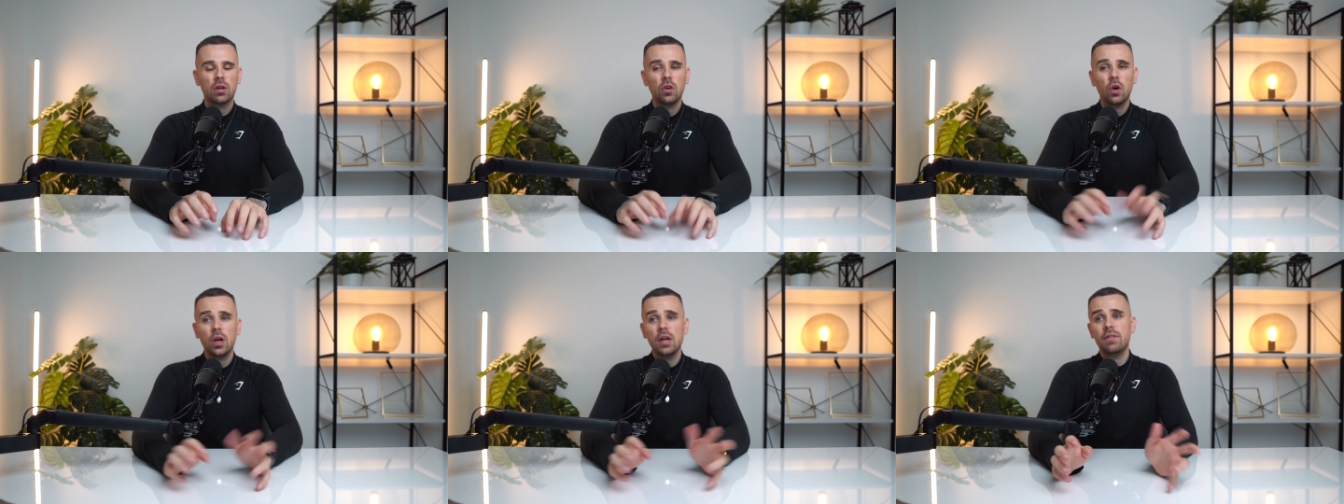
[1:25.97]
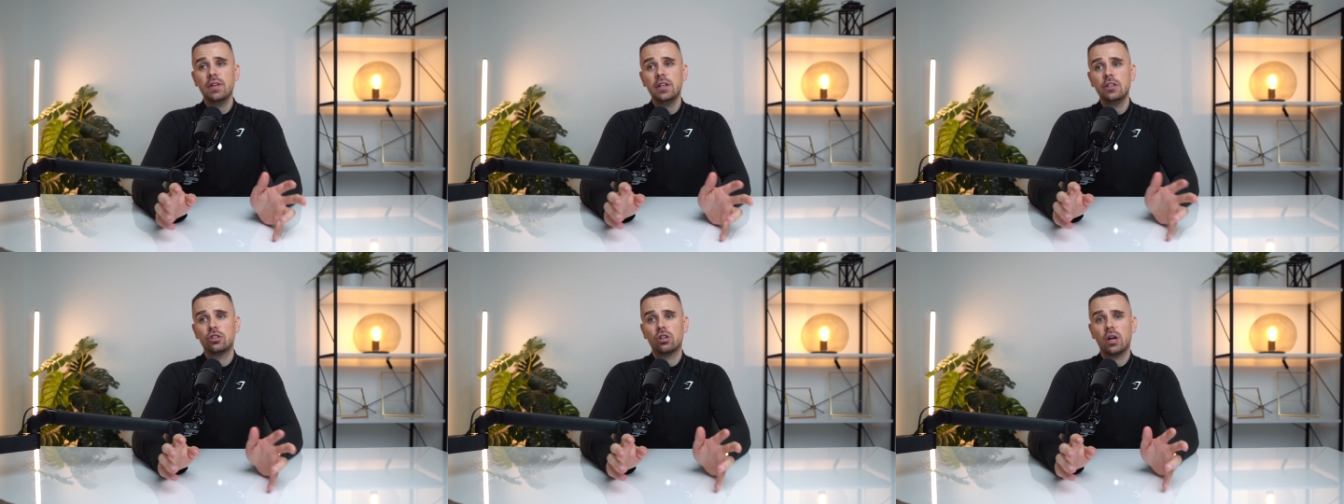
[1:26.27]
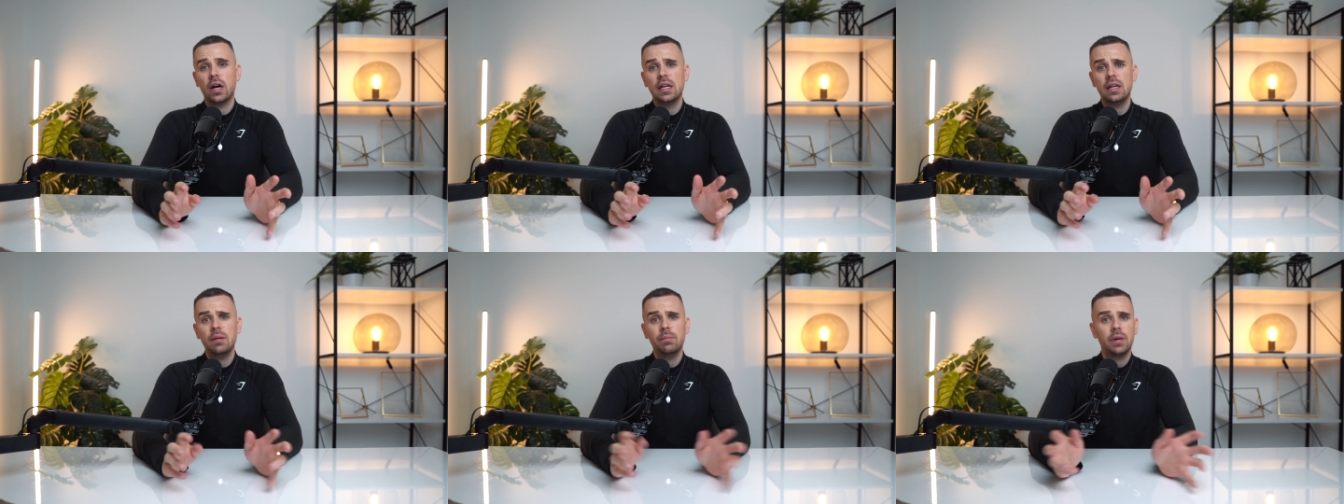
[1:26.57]
Not even in
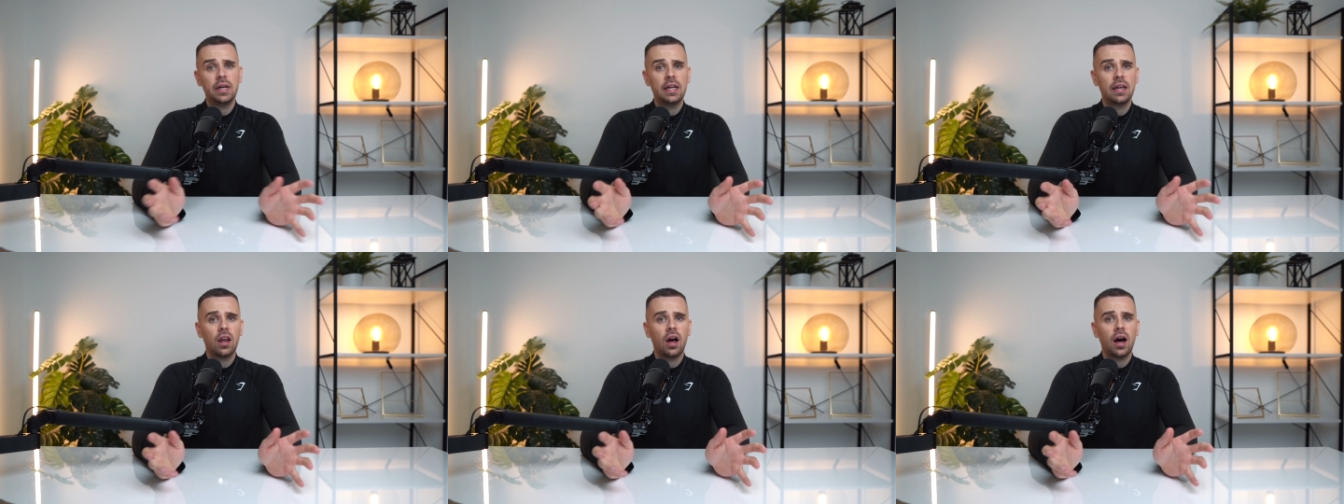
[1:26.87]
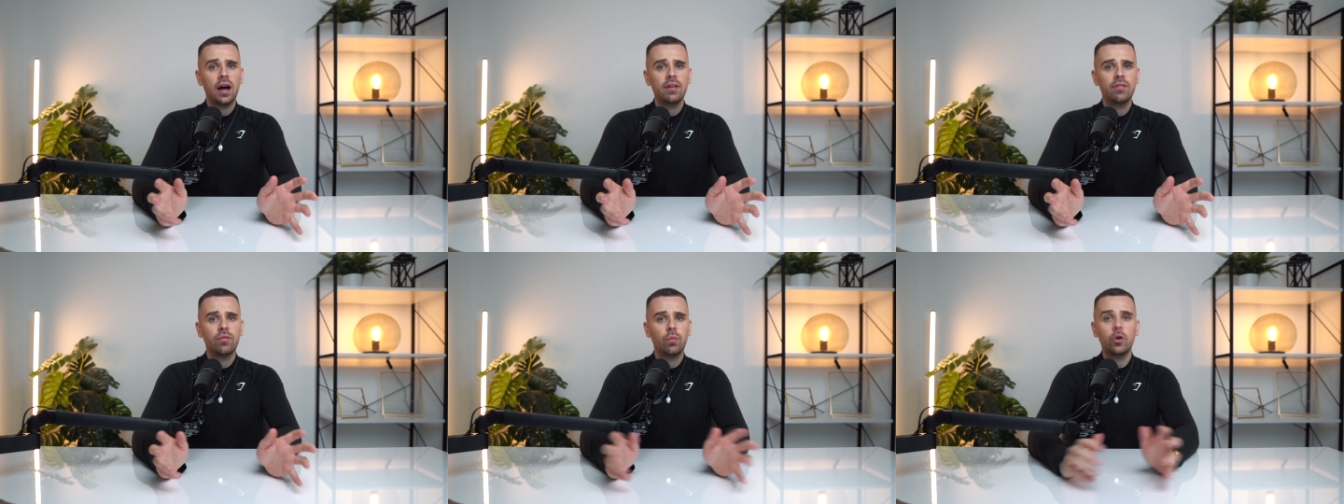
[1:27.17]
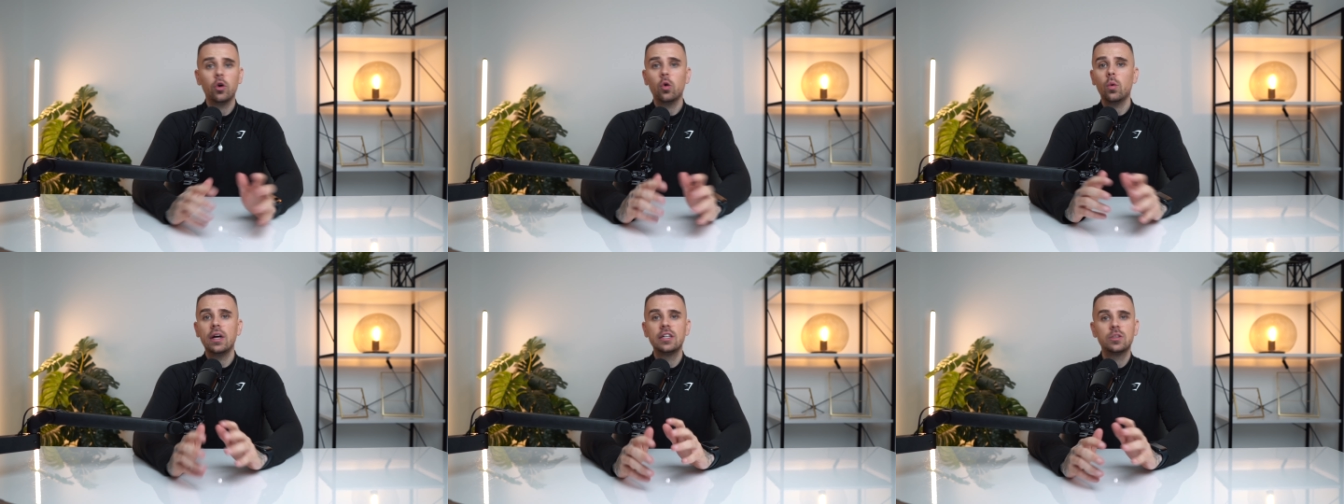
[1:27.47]
trading, but in life, we
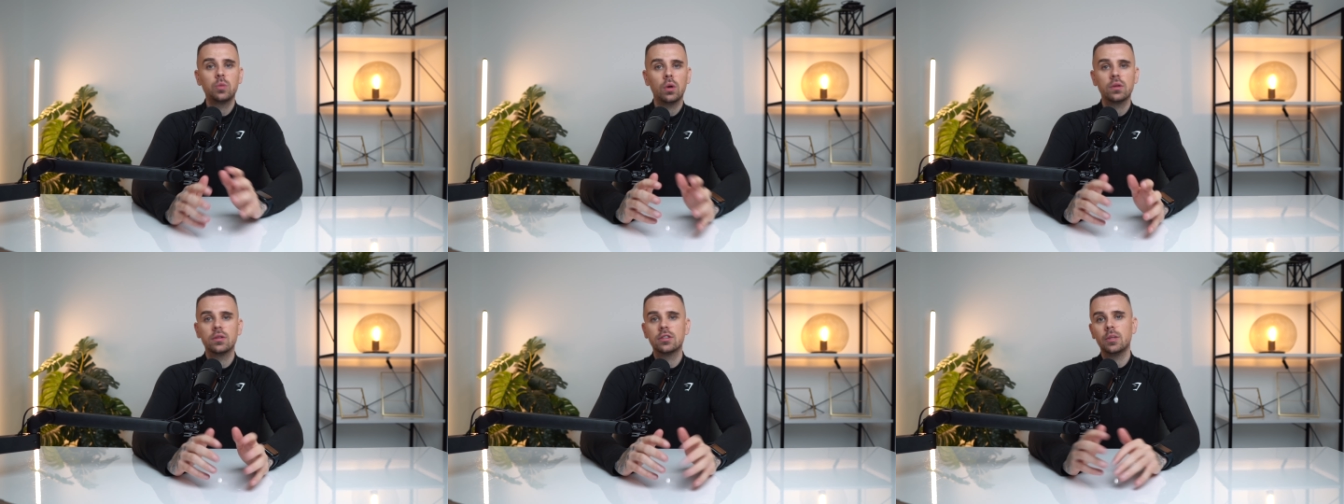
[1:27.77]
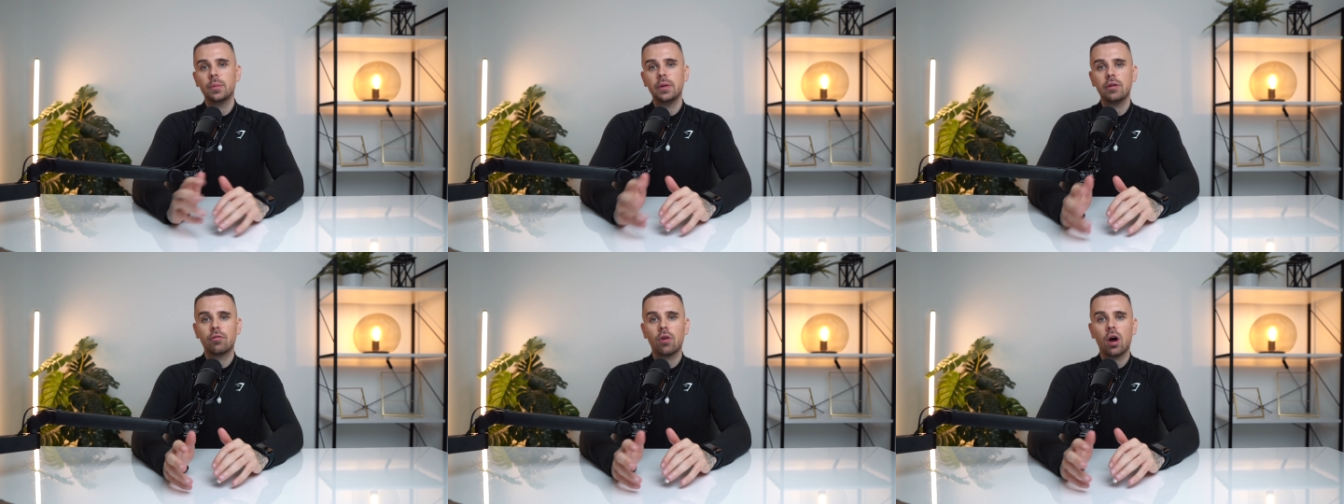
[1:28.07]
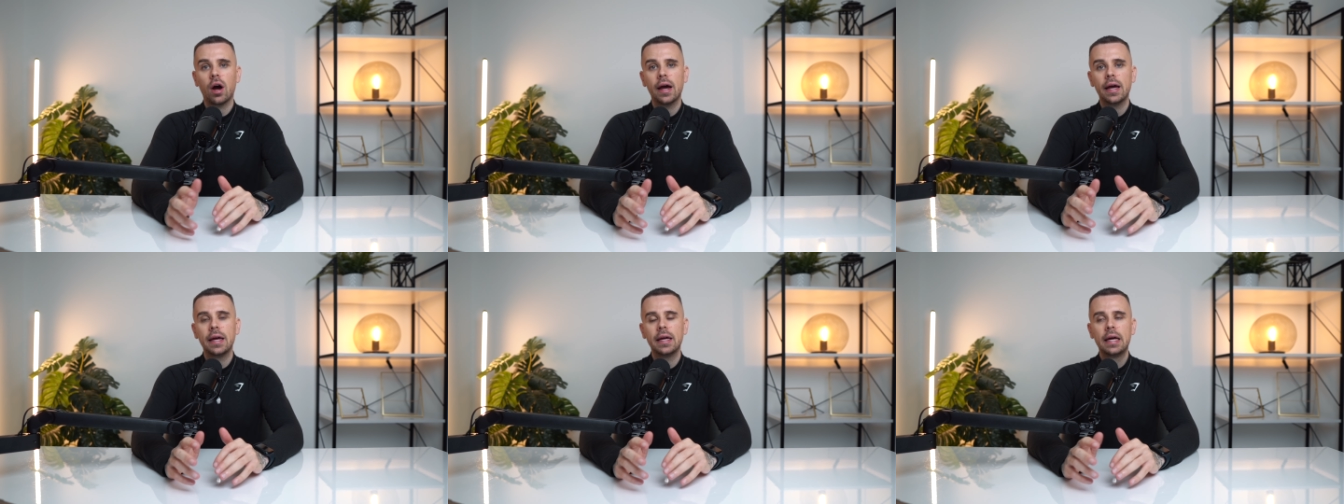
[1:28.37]
always want to be
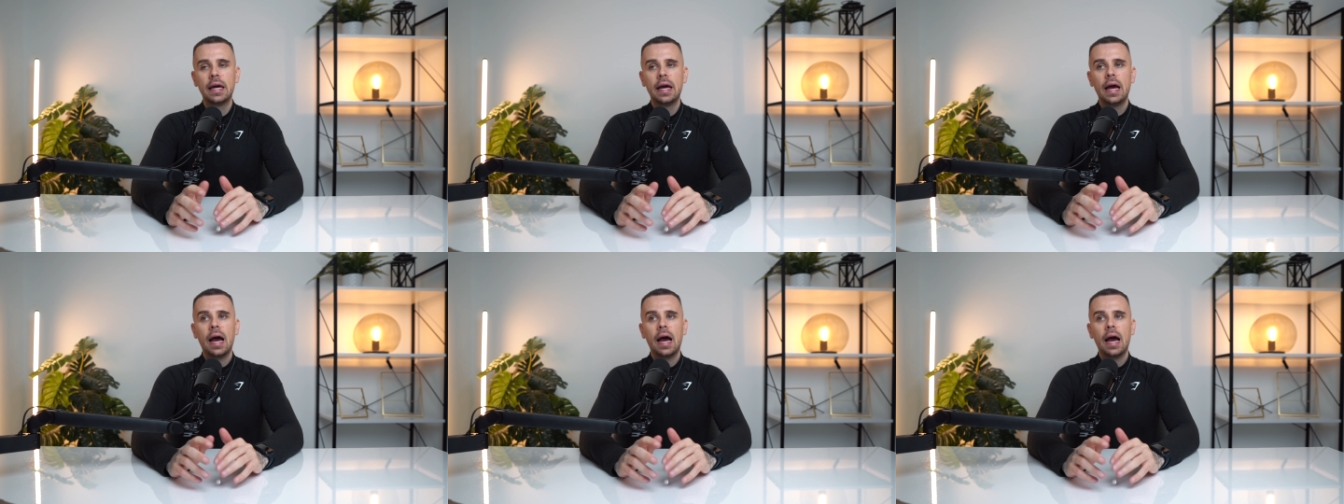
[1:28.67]
right